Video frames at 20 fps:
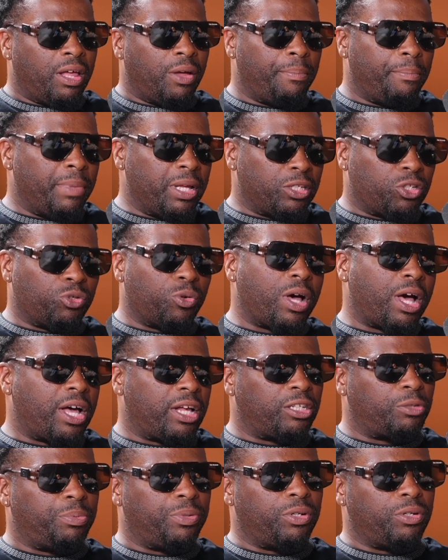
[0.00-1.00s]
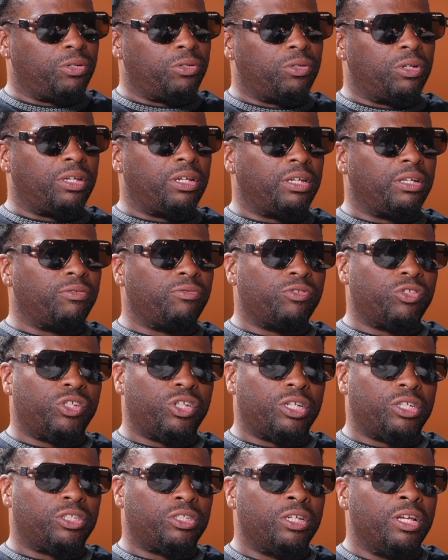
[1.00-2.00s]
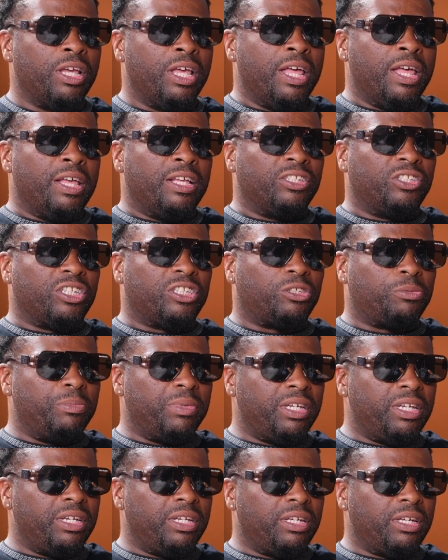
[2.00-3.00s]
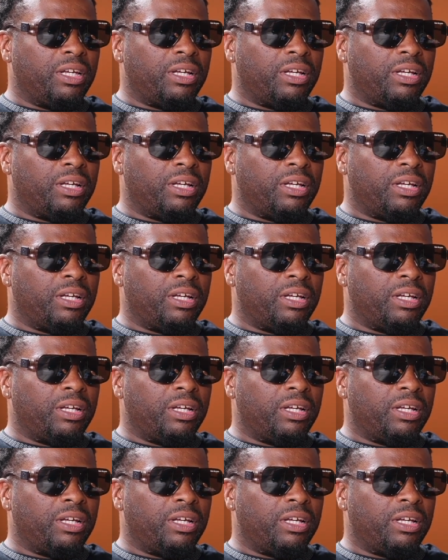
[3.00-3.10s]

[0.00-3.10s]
mental hospital, and it was just me